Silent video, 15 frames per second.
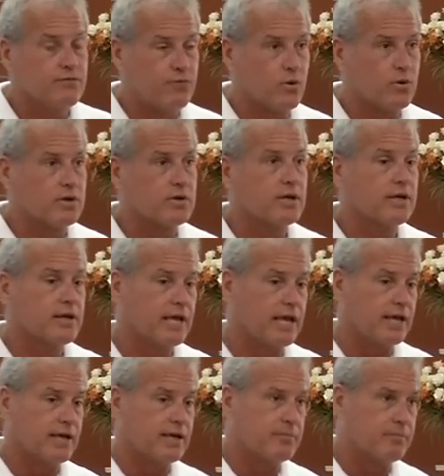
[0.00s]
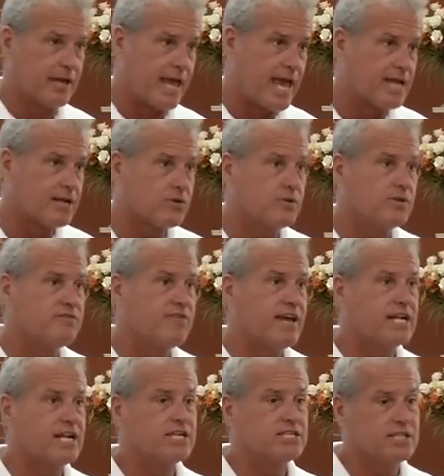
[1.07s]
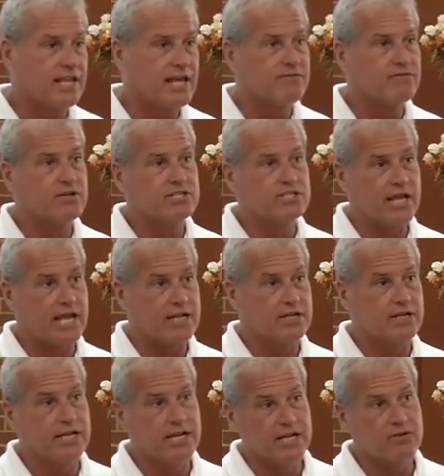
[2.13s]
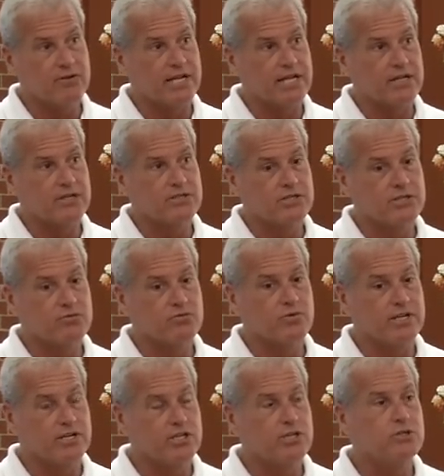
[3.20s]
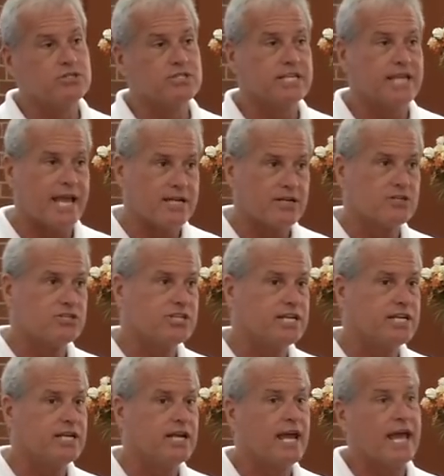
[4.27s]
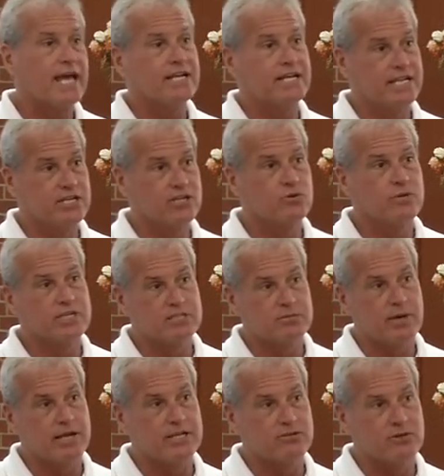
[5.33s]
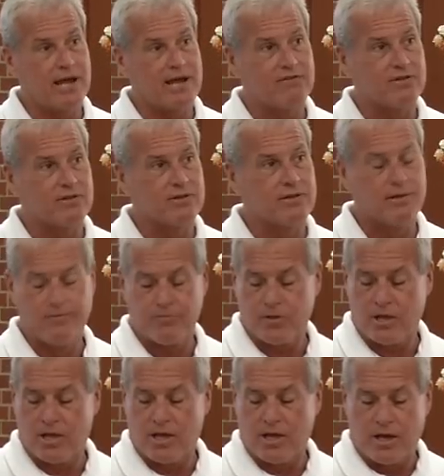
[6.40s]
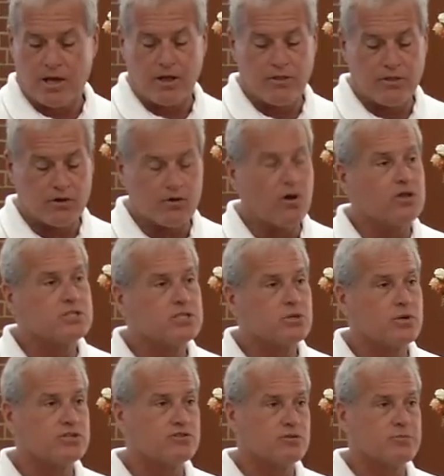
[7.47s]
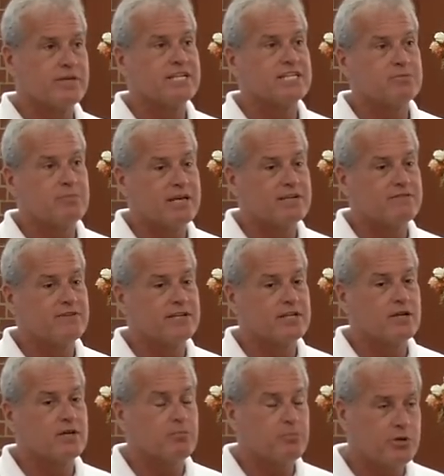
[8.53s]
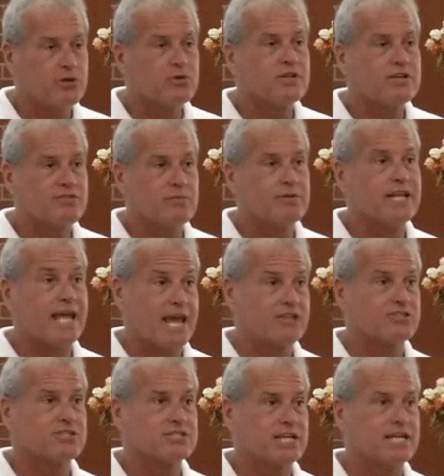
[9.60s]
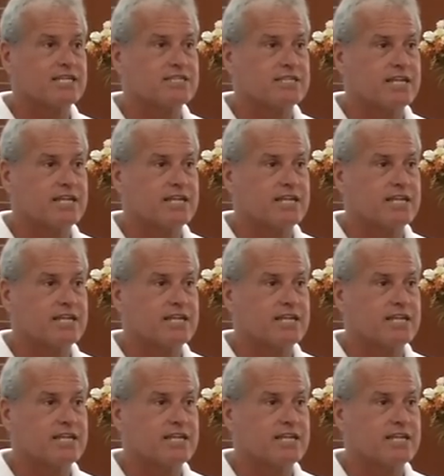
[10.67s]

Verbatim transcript: for mechanical advantage, leverage, and gearing to reduce the energy and increase my travel. They're also a tremendous benefit purely from an exercise